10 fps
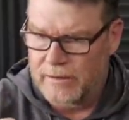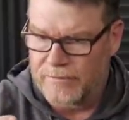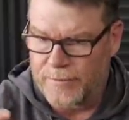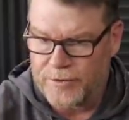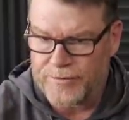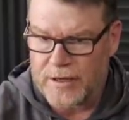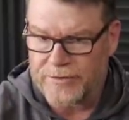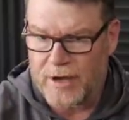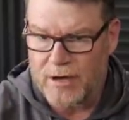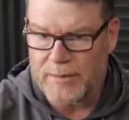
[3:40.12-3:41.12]
first of all,
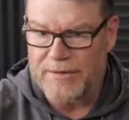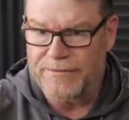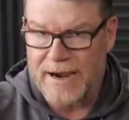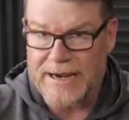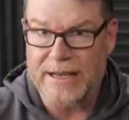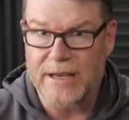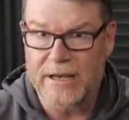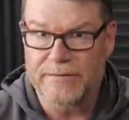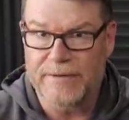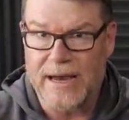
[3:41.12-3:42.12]
talk about fighting
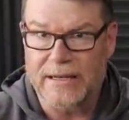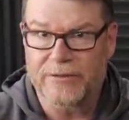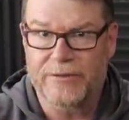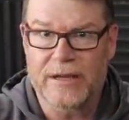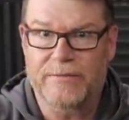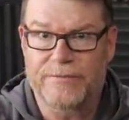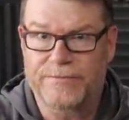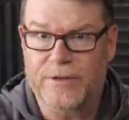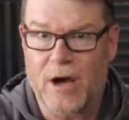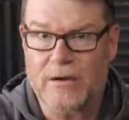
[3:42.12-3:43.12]
gun violence, then
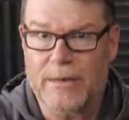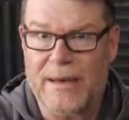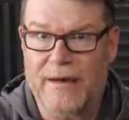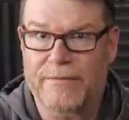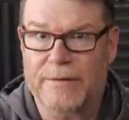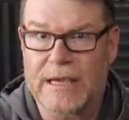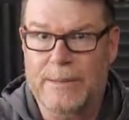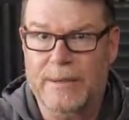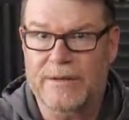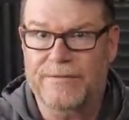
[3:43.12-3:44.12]
talk about
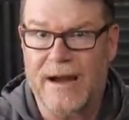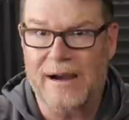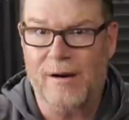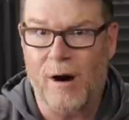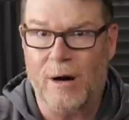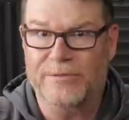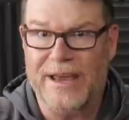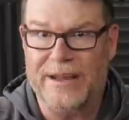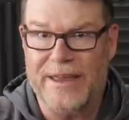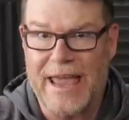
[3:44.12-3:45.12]
keeping firearms
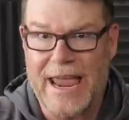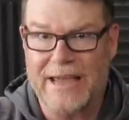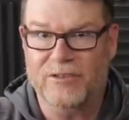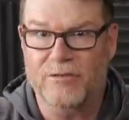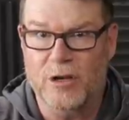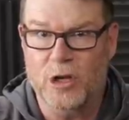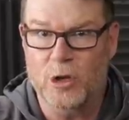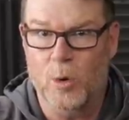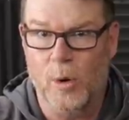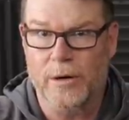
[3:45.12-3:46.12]
out of the hands of New
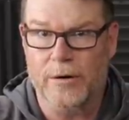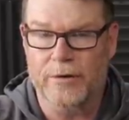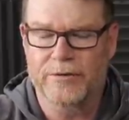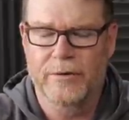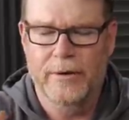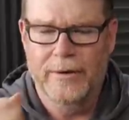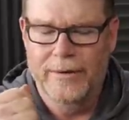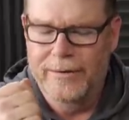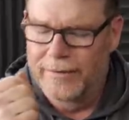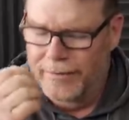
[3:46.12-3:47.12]
Yorkers.
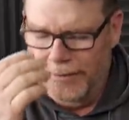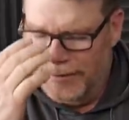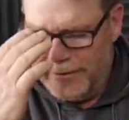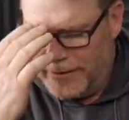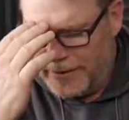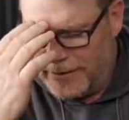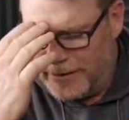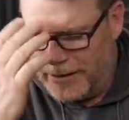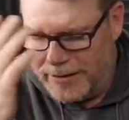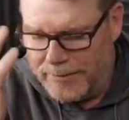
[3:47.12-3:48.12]

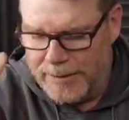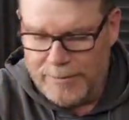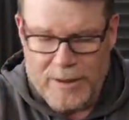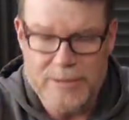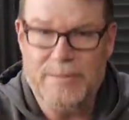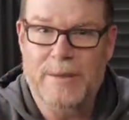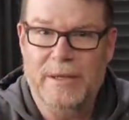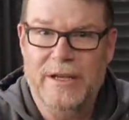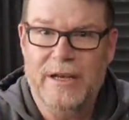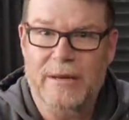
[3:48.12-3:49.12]
It blows my
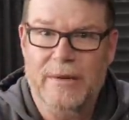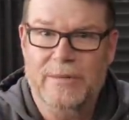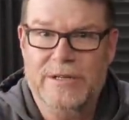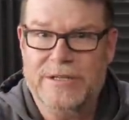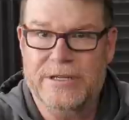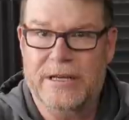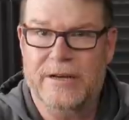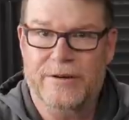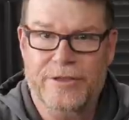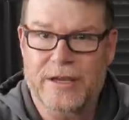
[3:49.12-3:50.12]
millennium. I'm just sitting
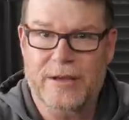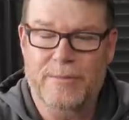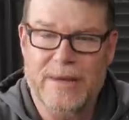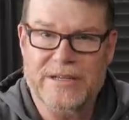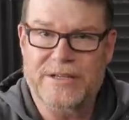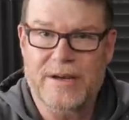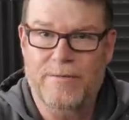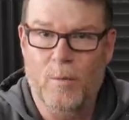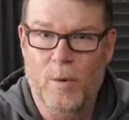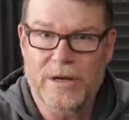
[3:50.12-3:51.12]
here thinking to
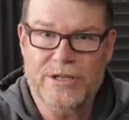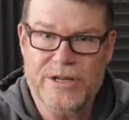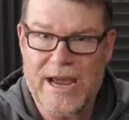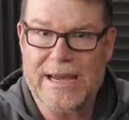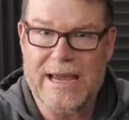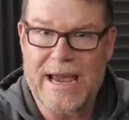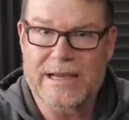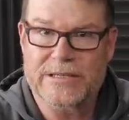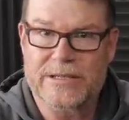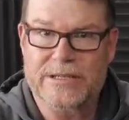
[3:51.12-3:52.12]
myself, what a
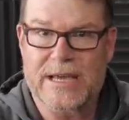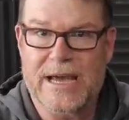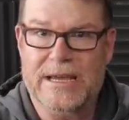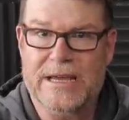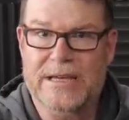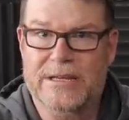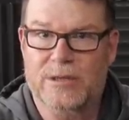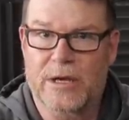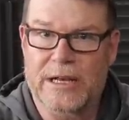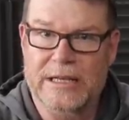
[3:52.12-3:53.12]
jackass. This guy is
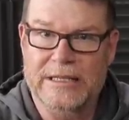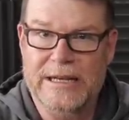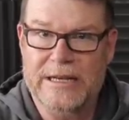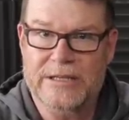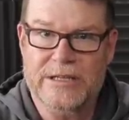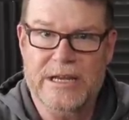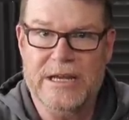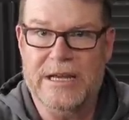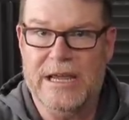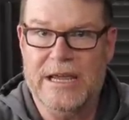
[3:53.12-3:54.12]
an elitist.
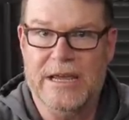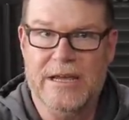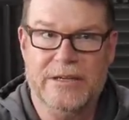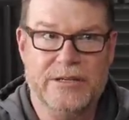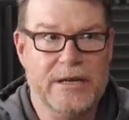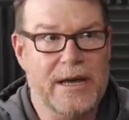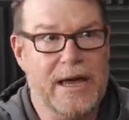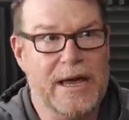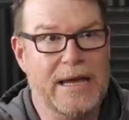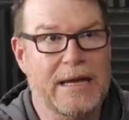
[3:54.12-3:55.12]
He is
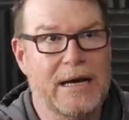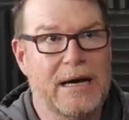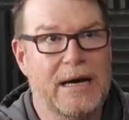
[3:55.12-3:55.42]
a,